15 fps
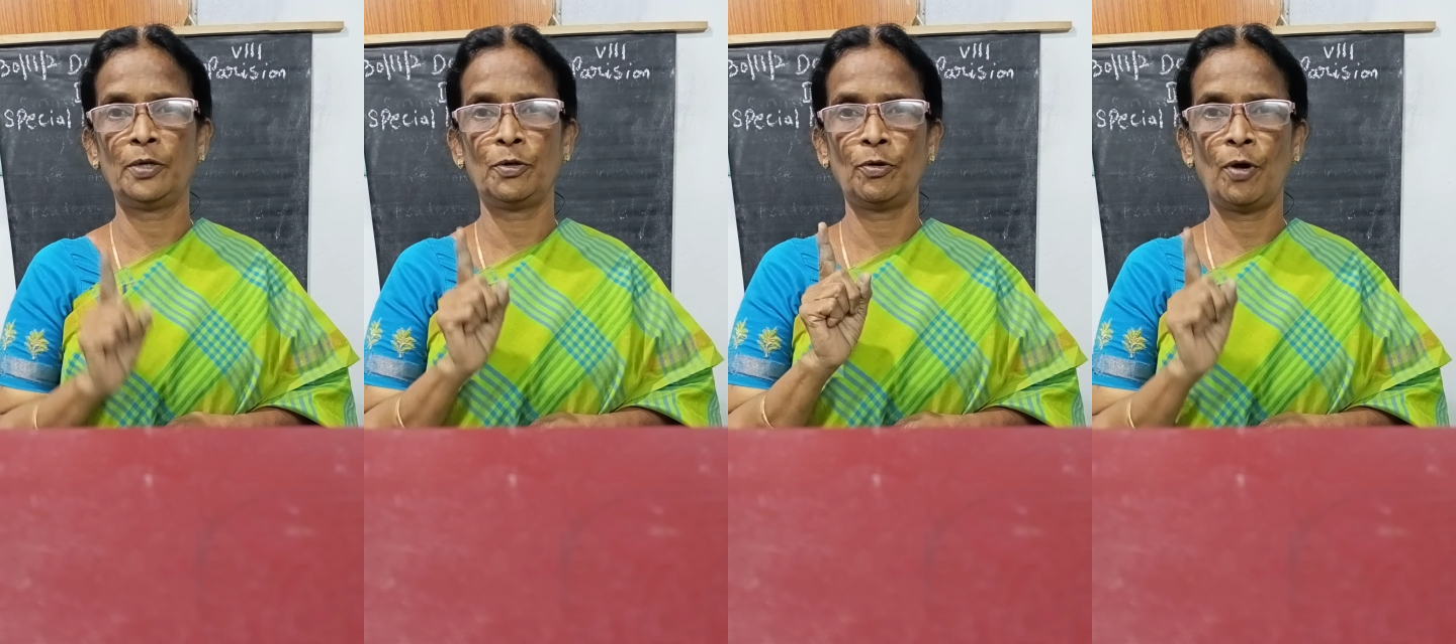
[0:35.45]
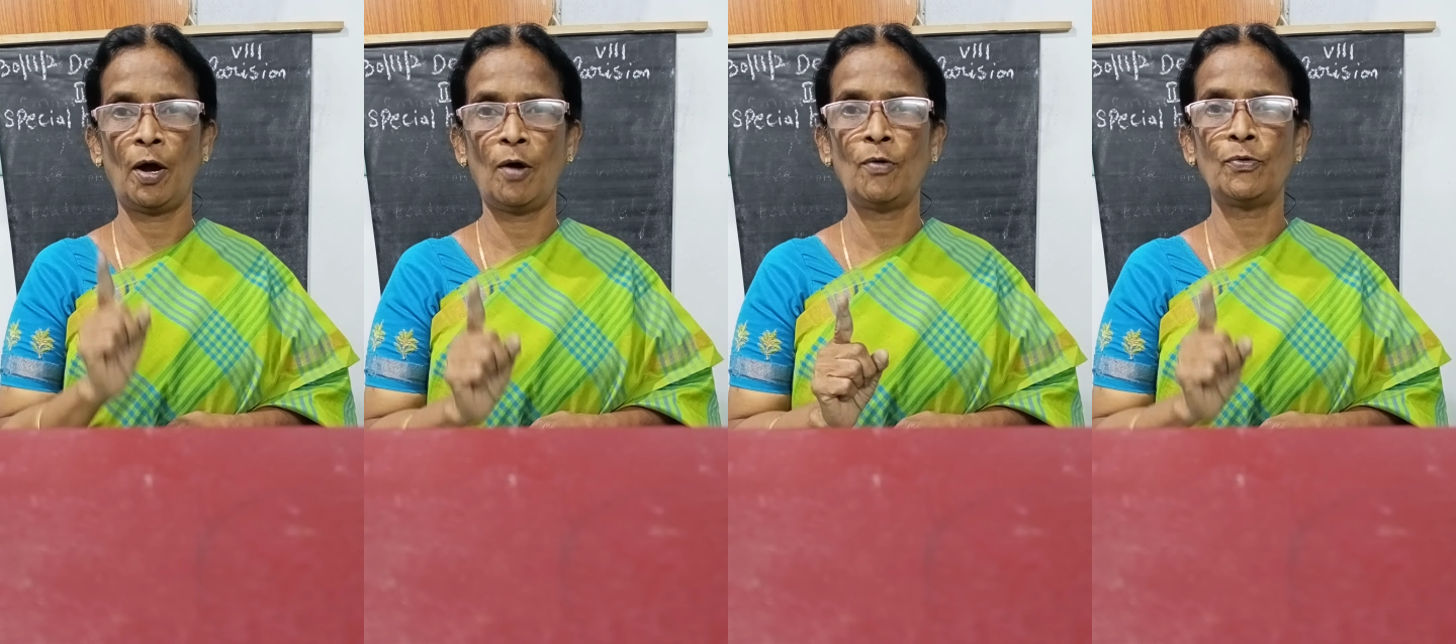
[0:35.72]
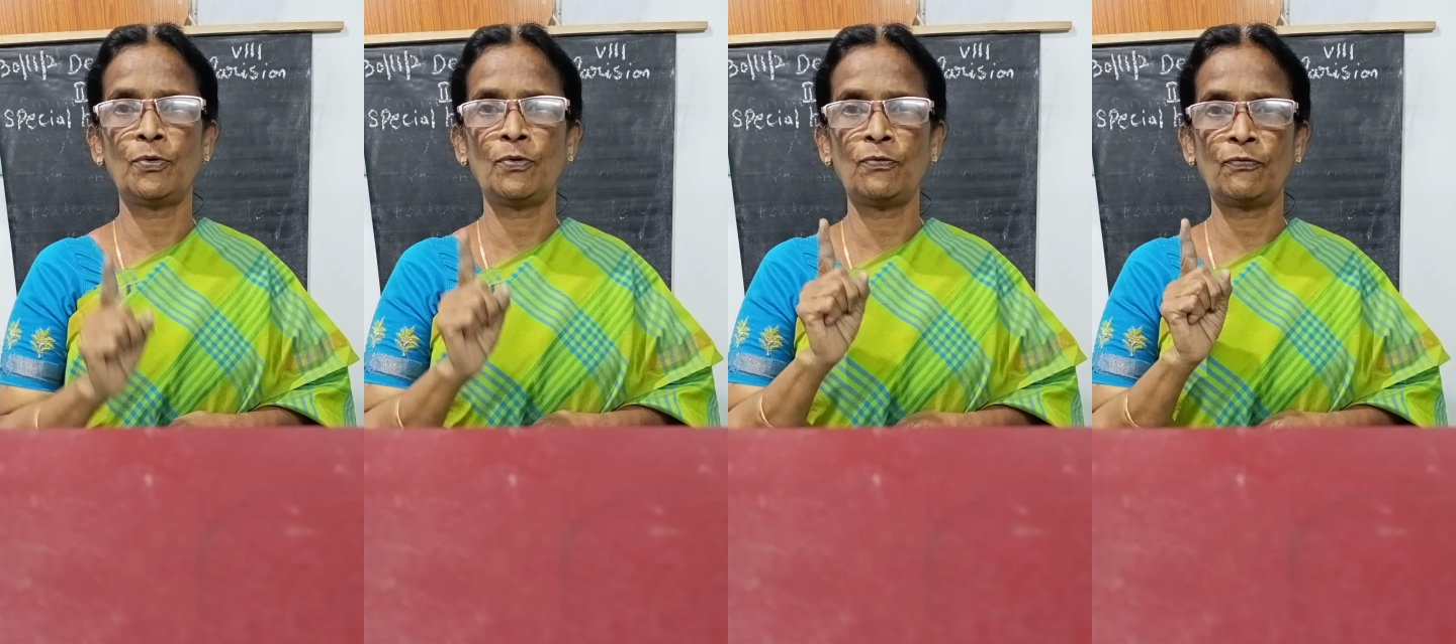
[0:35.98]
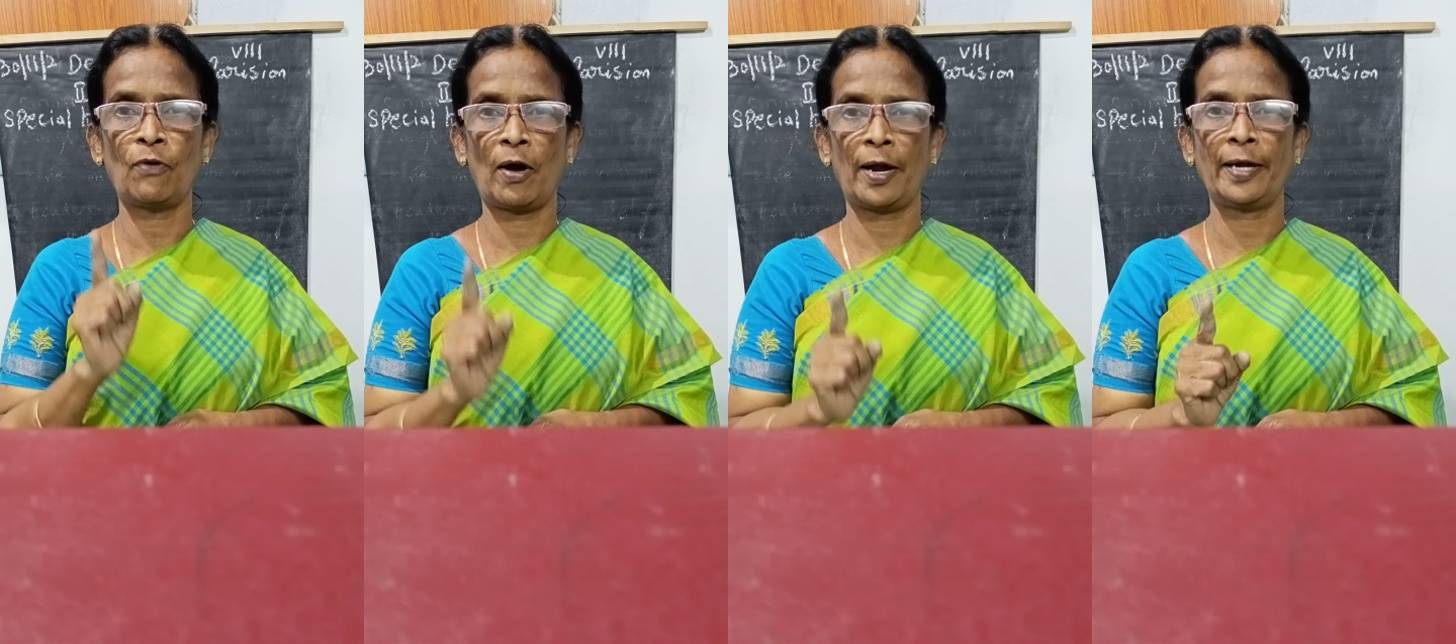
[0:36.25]
you have to
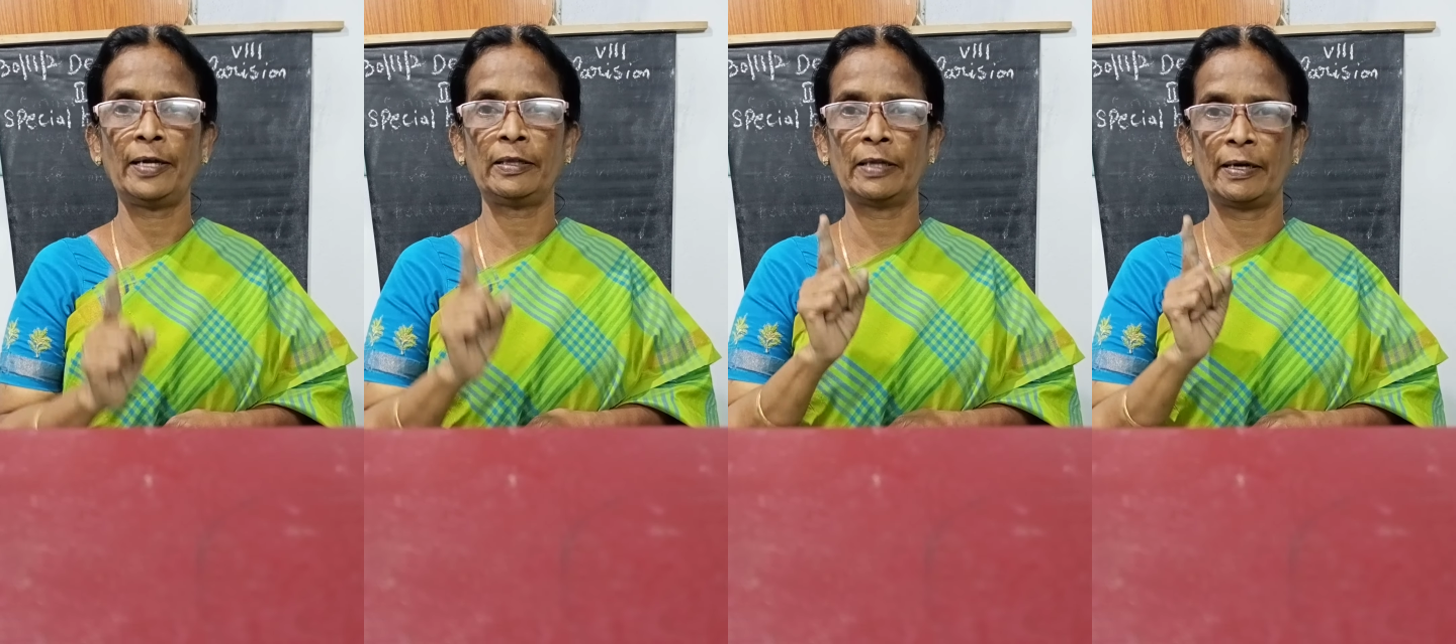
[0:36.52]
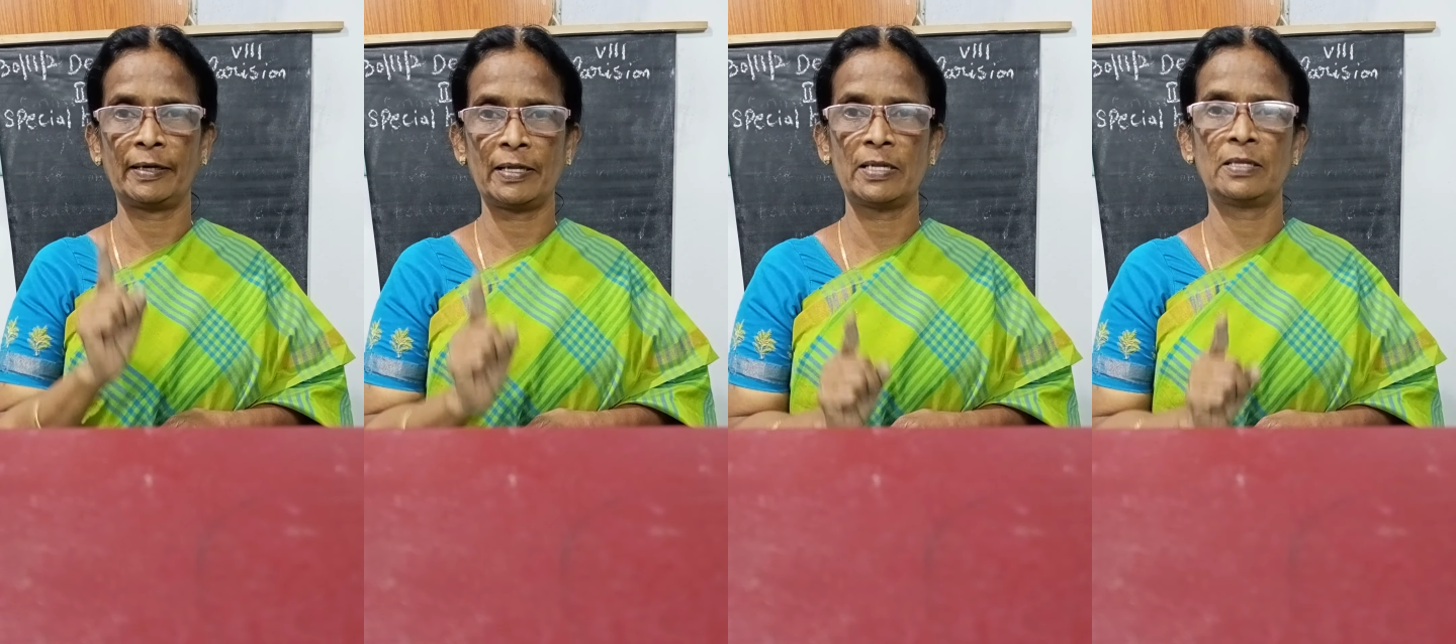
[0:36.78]
find that